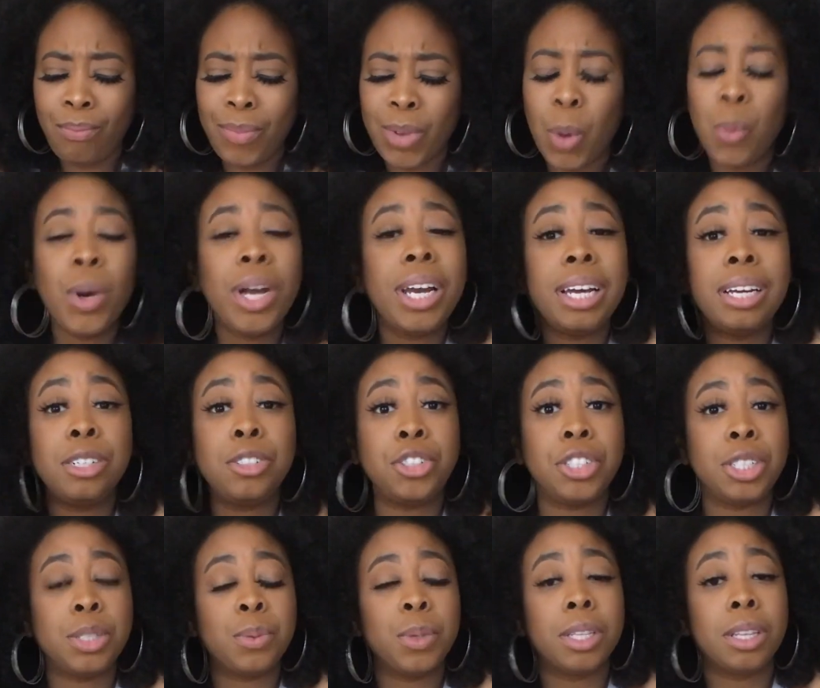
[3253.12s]
what
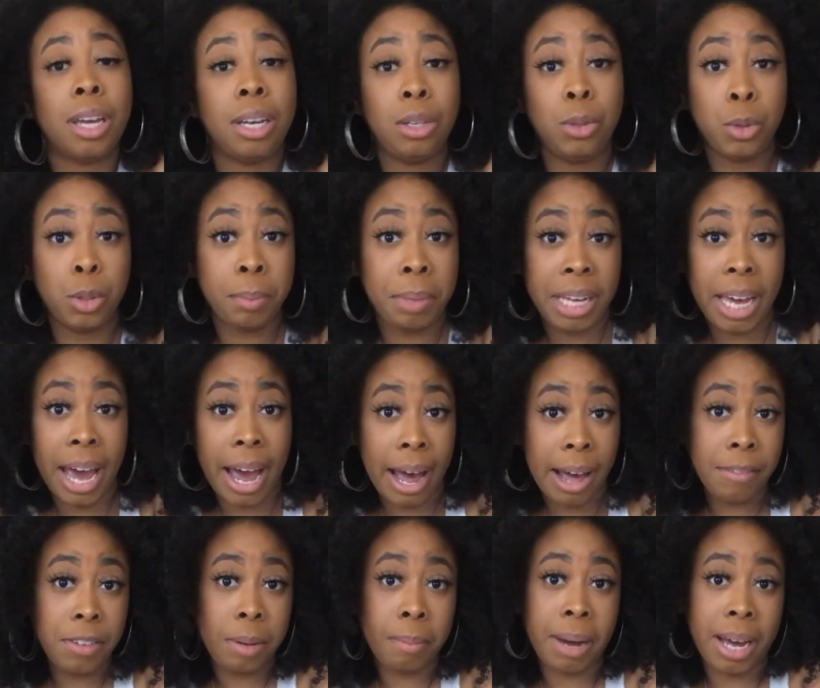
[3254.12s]
energies will that you be
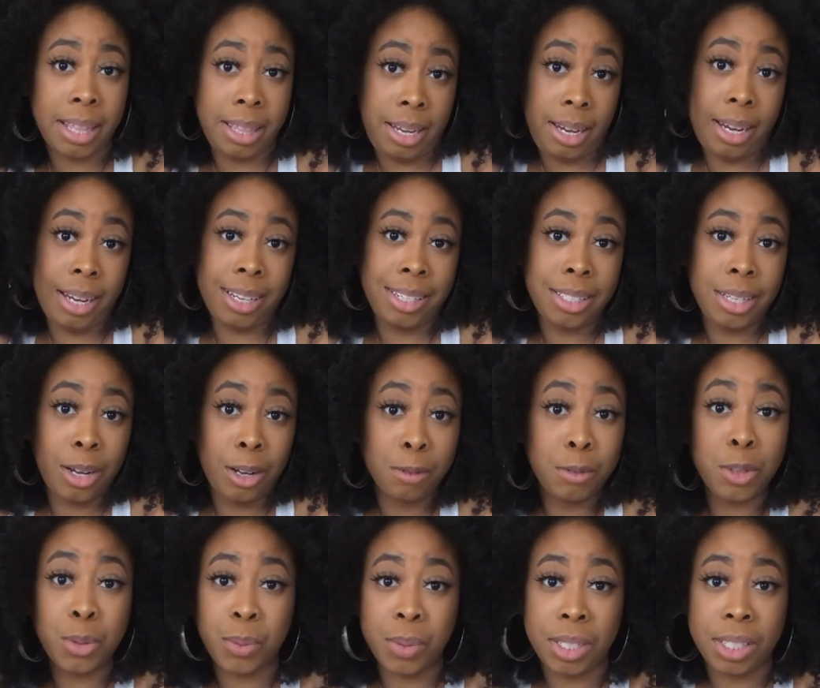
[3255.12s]
having by the end of
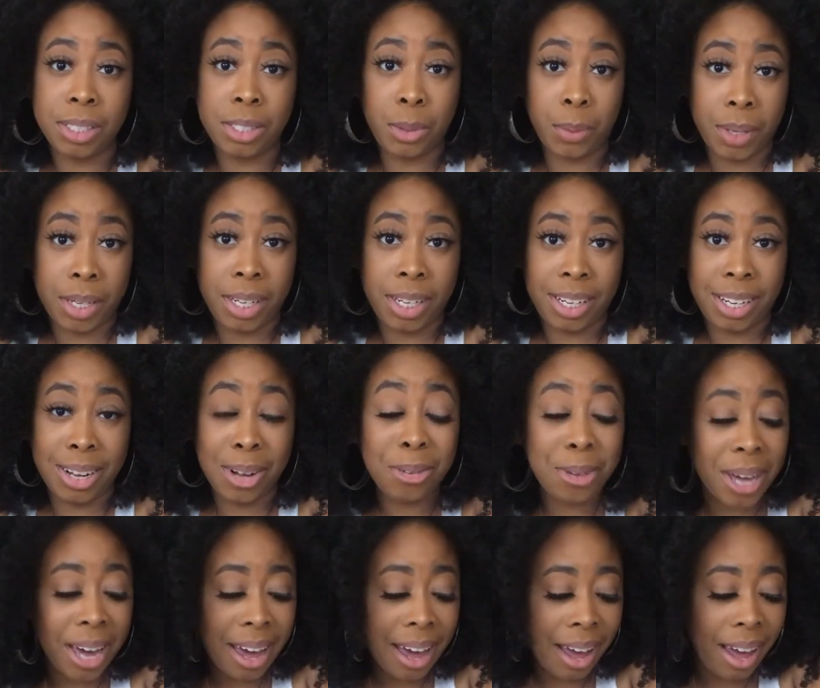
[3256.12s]
2020?
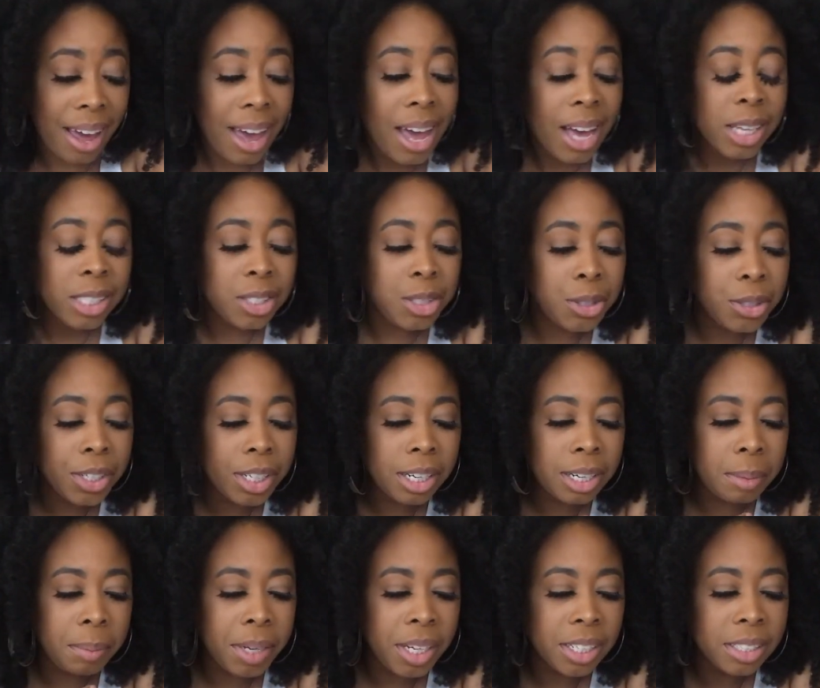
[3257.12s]
Okay, so you're
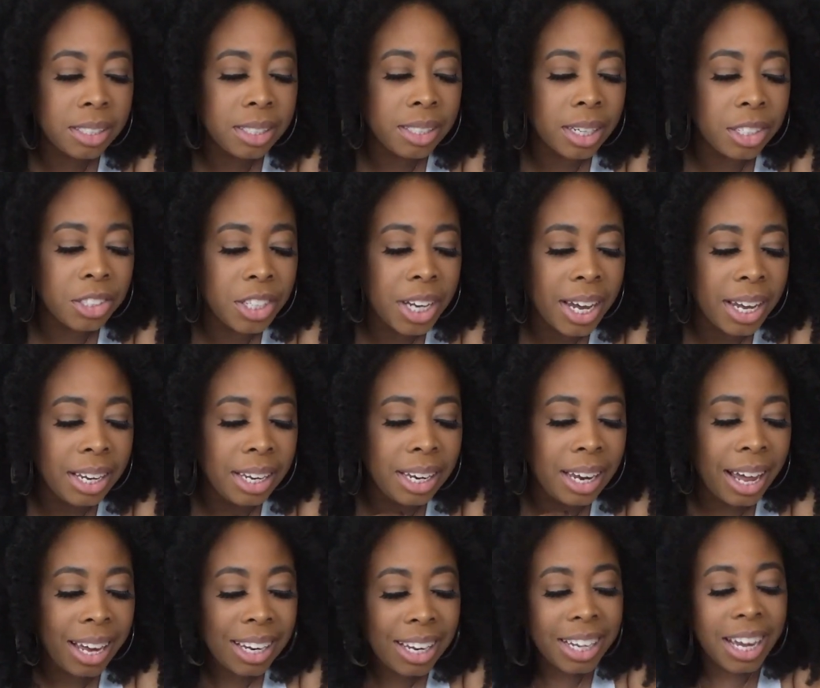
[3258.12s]
gonna be in such a
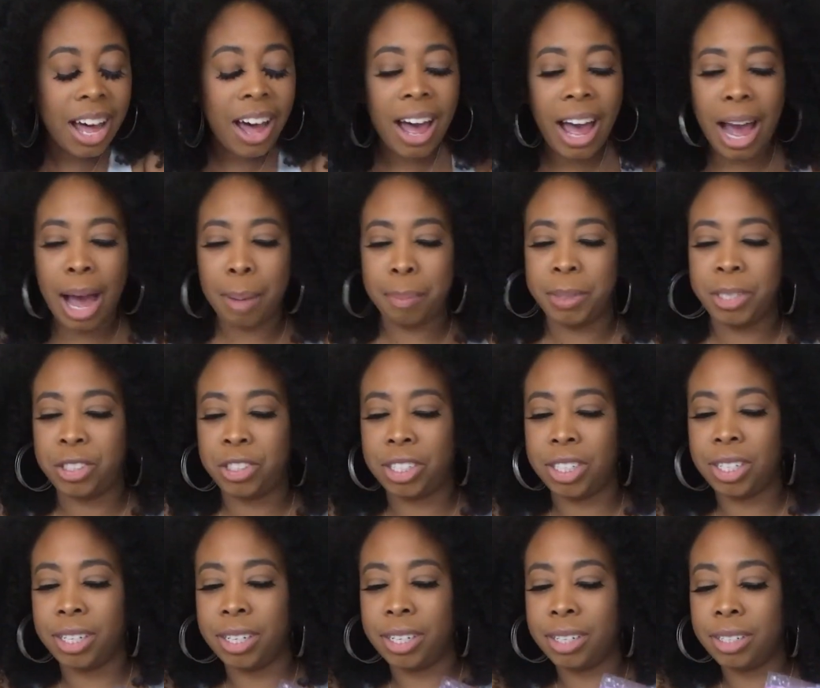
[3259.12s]
look how happy she
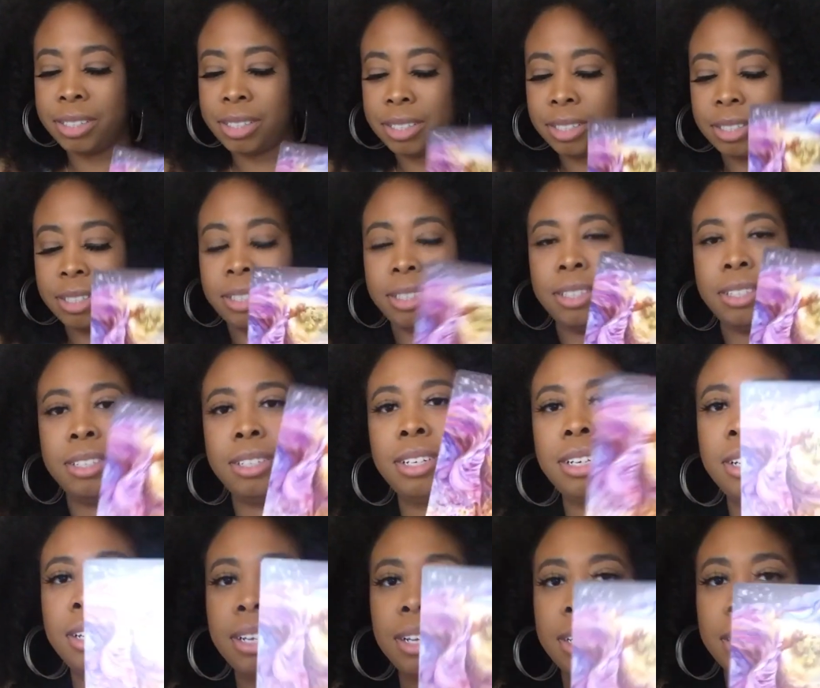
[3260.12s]
is.
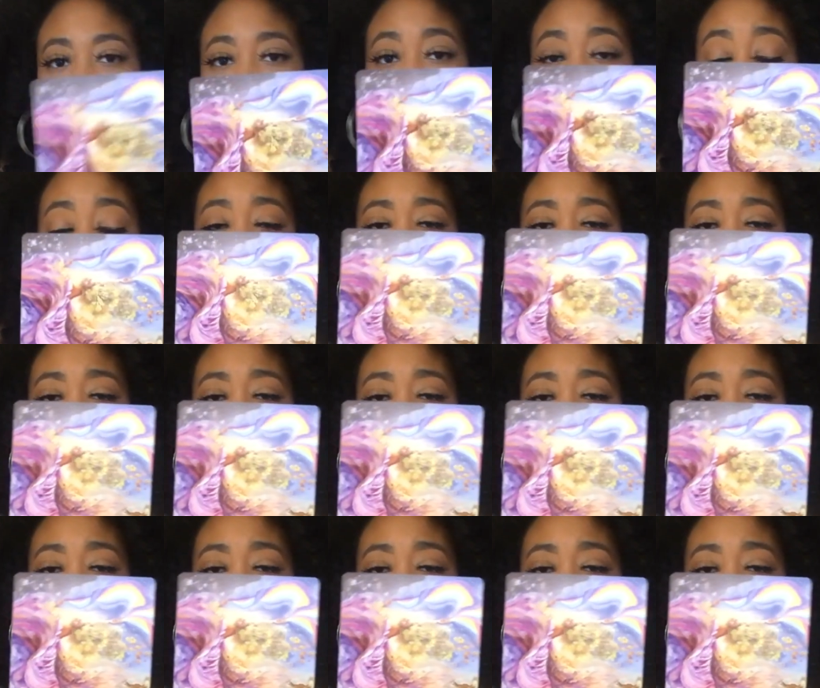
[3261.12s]
Look how